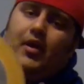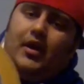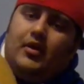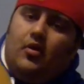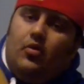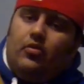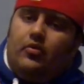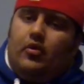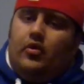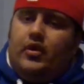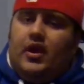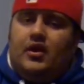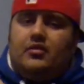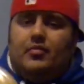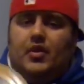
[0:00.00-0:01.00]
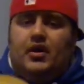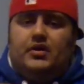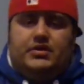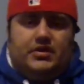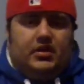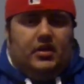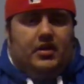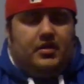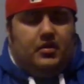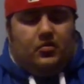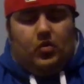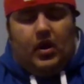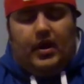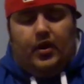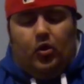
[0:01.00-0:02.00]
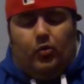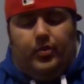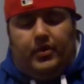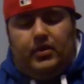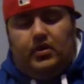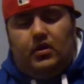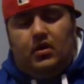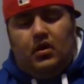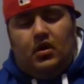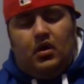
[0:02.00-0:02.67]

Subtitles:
I don't throw it as much unless it's wide open.